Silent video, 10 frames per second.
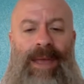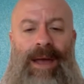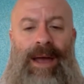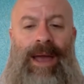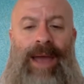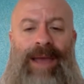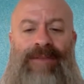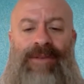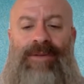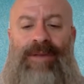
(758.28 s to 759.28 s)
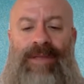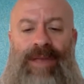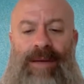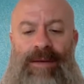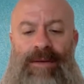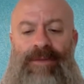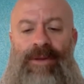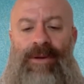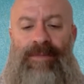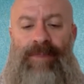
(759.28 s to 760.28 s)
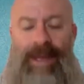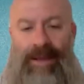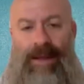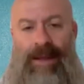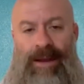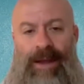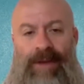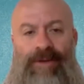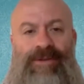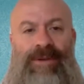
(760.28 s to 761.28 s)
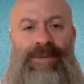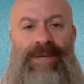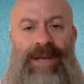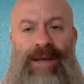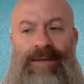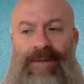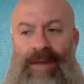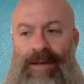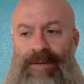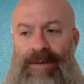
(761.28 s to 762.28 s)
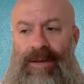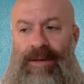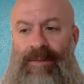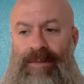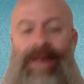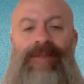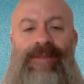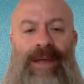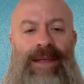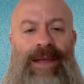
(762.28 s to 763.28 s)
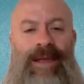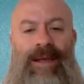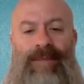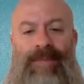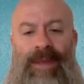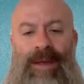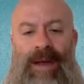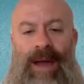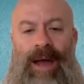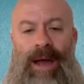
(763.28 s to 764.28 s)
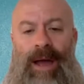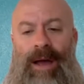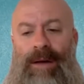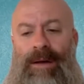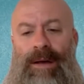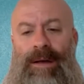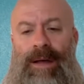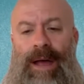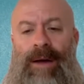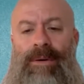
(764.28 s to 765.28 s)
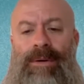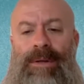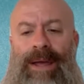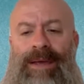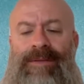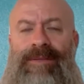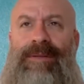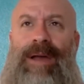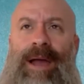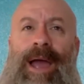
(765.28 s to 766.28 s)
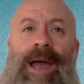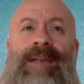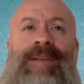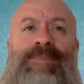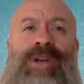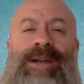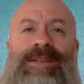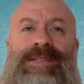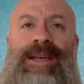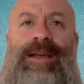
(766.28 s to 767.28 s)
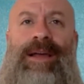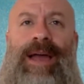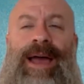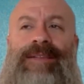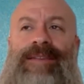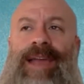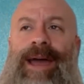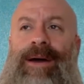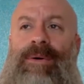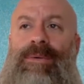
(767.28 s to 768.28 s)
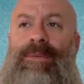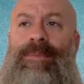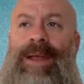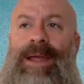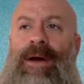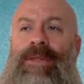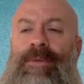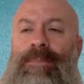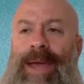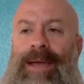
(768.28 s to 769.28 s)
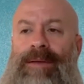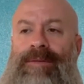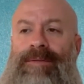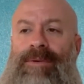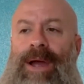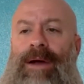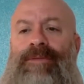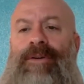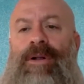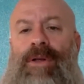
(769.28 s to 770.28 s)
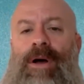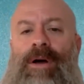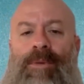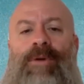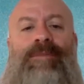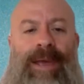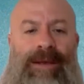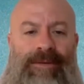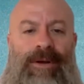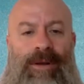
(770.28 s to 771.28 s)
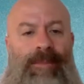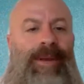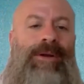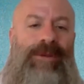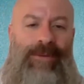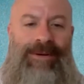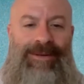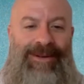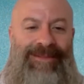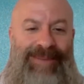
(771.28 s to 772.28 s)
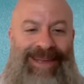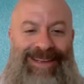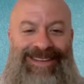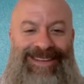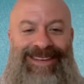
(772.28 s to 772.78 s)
I guess using US Bank and your description as I guess a baseline, like how I guess I'm trying to ask how many other banks or how far along most banks are compared to a US Bank